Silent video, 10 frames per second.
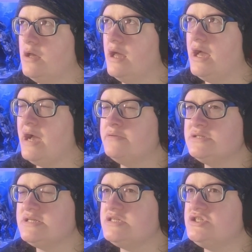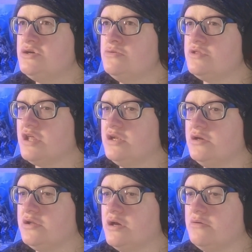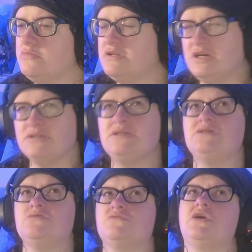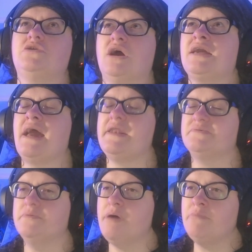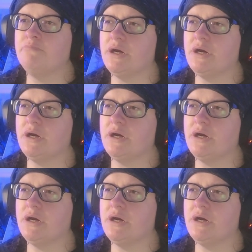How does he do thunder, though? Does he do thunder? I can't remember.